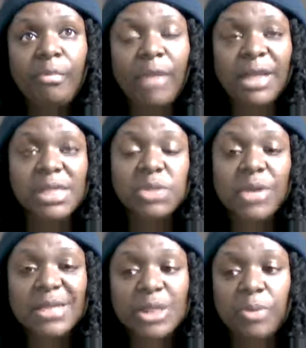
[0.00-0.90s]
this is what
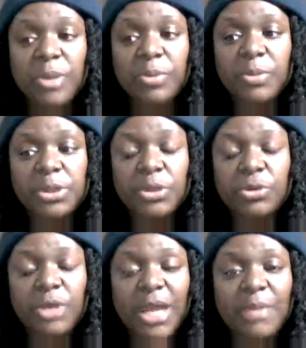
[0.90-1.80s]
I tell people too. You
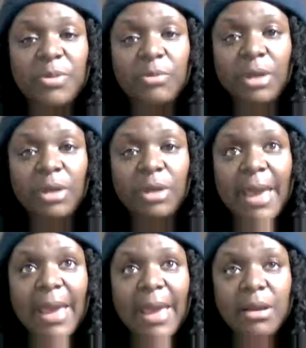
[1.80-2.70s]
can't be really
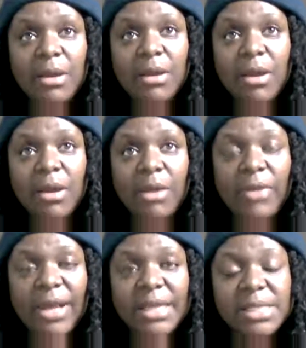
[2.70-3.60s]
mad
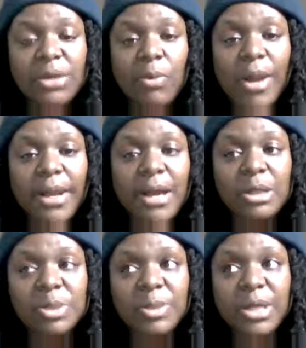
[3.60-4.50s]
that he's in the White
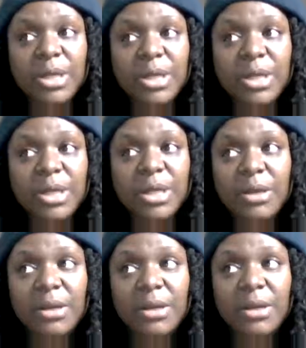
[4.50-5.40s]
House because
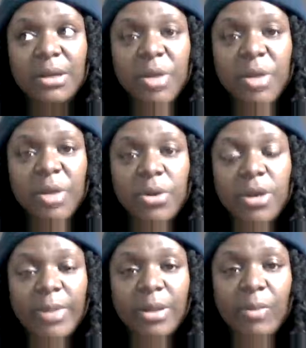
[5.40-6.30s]
the people
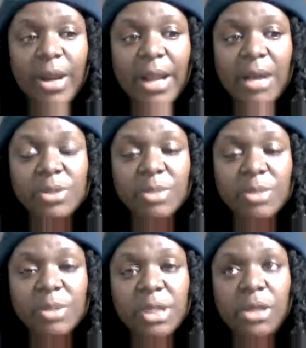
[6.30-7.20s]
put him in the White House.
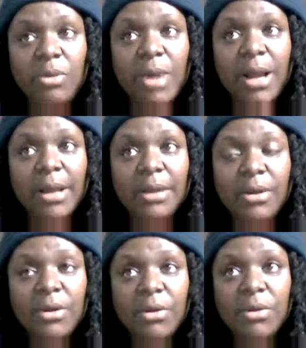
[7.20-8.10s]
I'm going to tell you why.
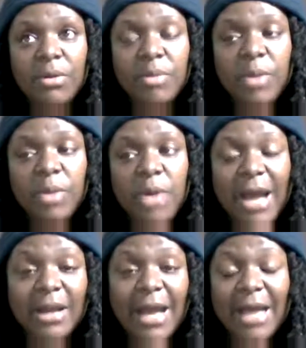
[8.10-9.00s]
People,
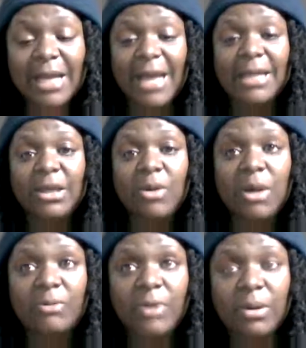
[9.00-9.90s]
I didn't go out
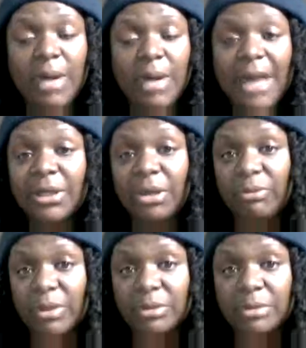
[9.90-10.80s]
and vote. I don't
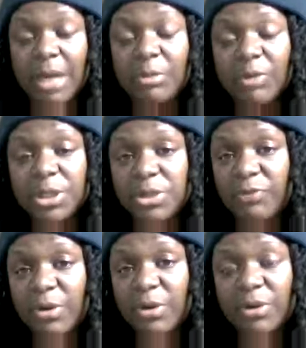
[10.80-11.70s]
vote. I'm a registered
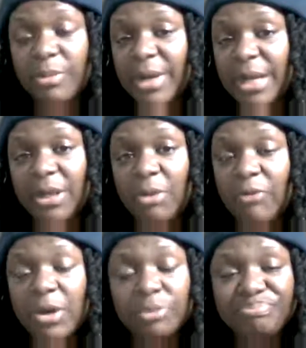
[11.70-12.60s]
voter, but I don't
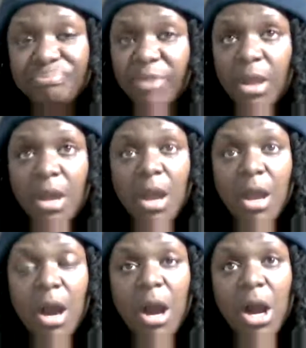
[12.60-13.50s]
vote.
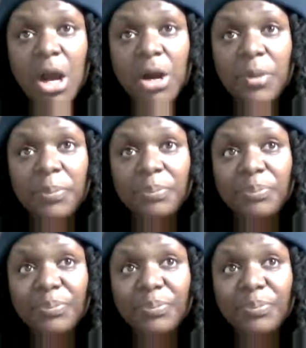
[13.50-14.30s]
Um,